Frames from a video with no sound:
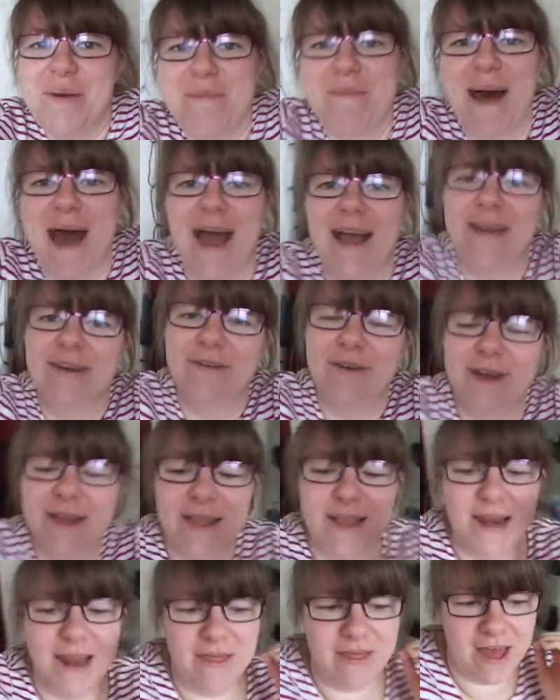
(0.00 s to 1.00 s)
packed or
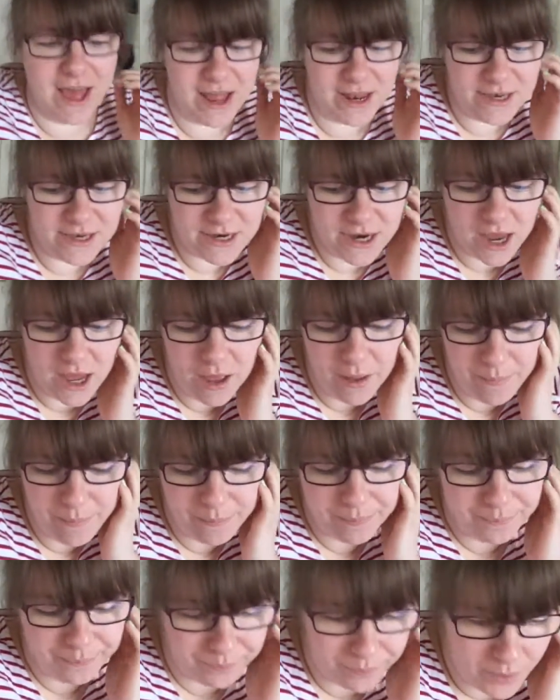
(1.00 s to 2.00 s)
anything like that.
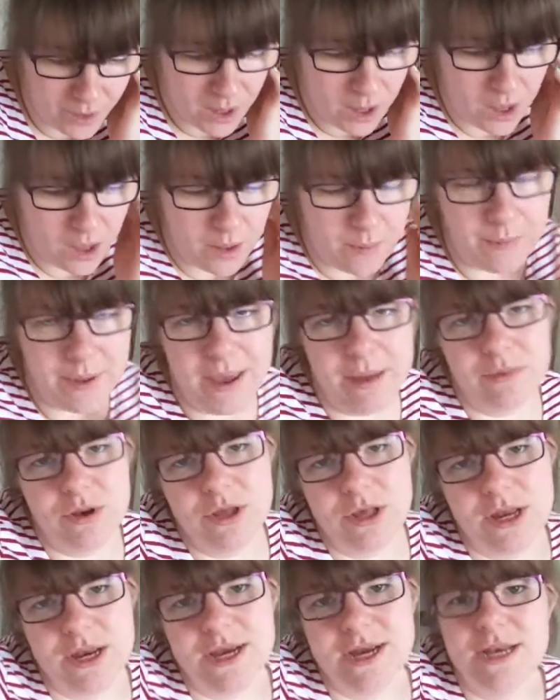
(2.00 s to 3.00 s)
But yeah, I'm
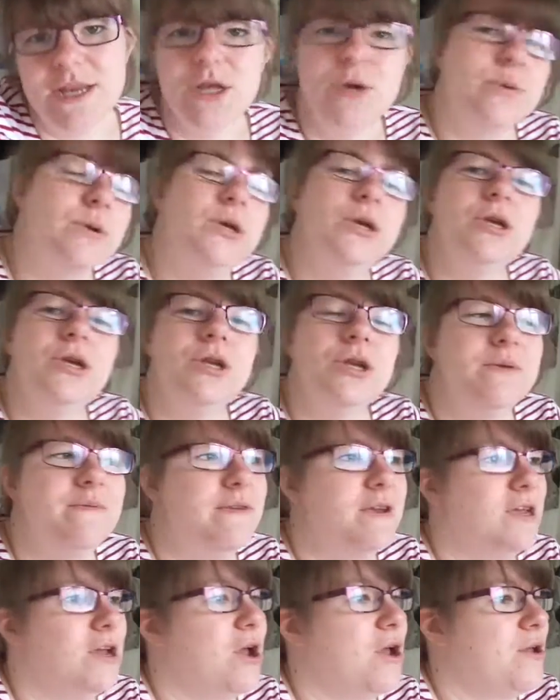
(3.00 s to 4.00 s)
just going to continue watching
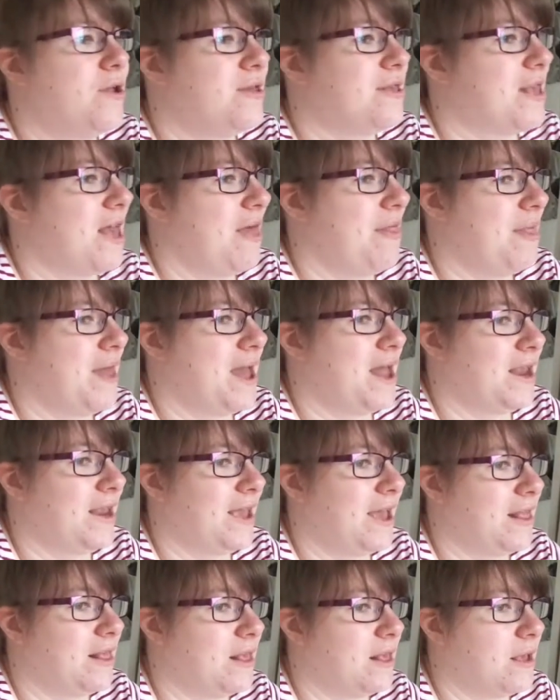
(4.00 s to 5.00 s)
YouTube videos and then
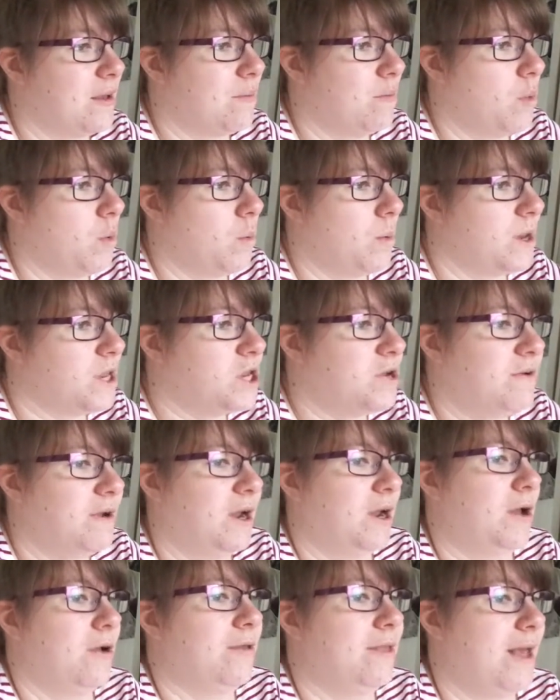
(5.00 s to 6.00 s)
get some wintery
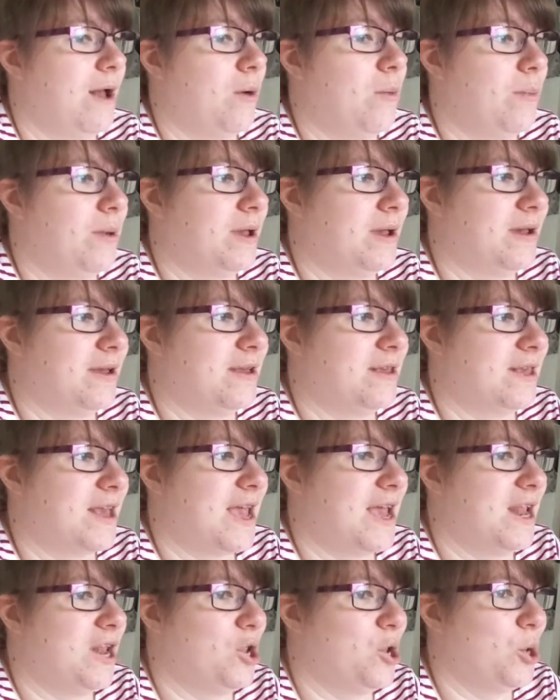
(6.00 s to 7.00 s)
clothes out because
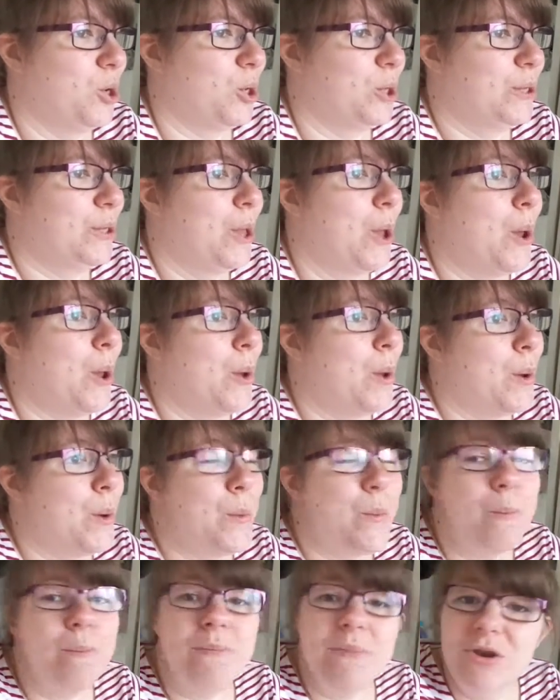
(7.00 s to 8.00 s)
it looks
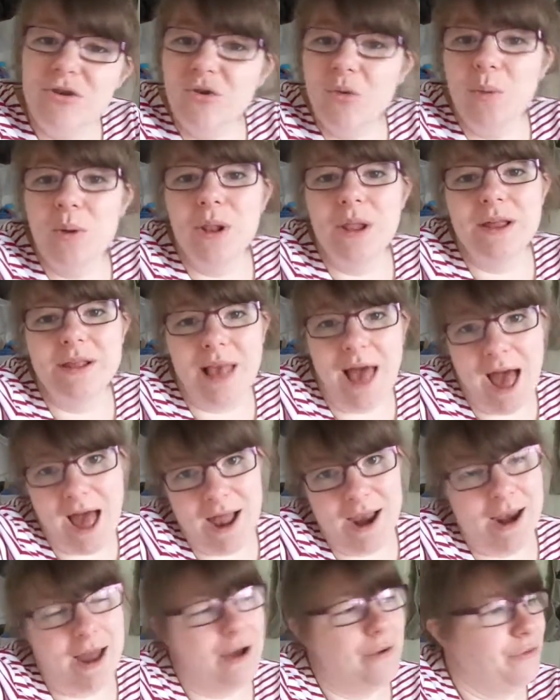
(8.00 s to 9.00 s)
miserable as
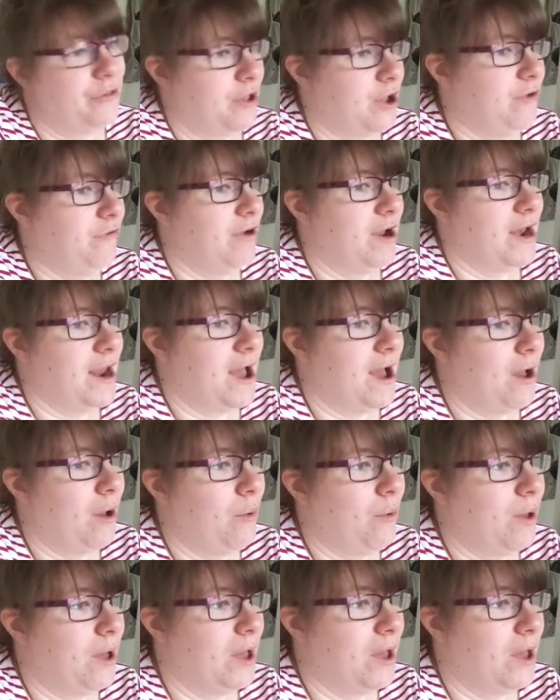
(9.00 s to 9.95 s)
hell outside right now.